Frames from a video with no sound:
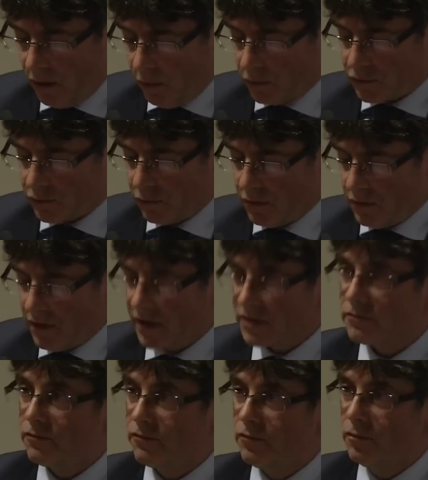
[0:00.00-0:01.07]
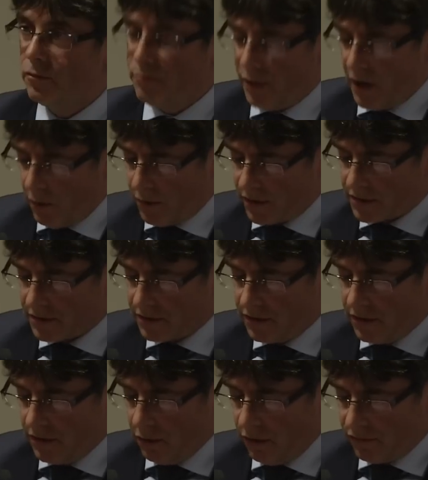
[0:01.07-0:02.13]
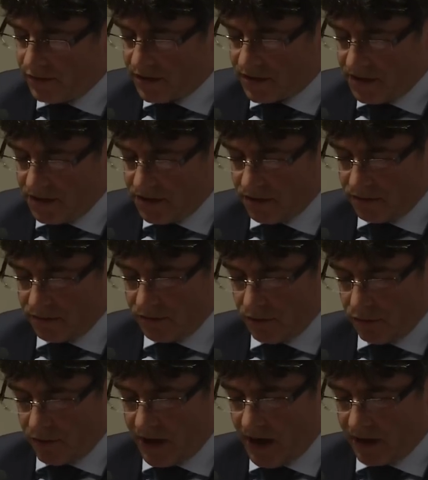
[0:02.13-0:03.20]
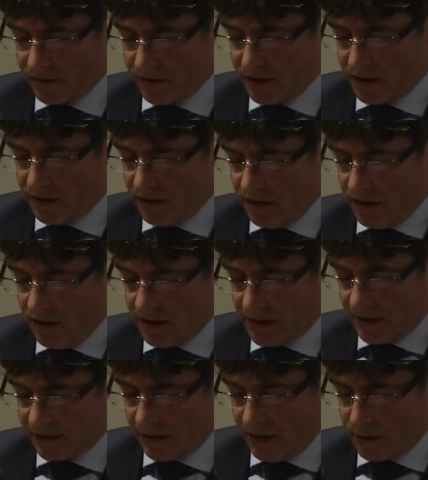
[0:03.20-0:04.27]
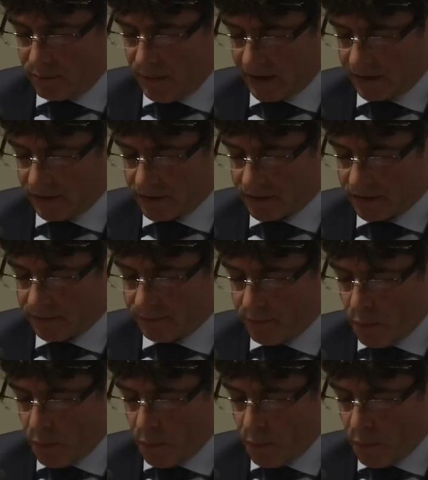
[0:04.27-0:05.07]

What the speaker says: also has full powers of decision regarding Catalan matters.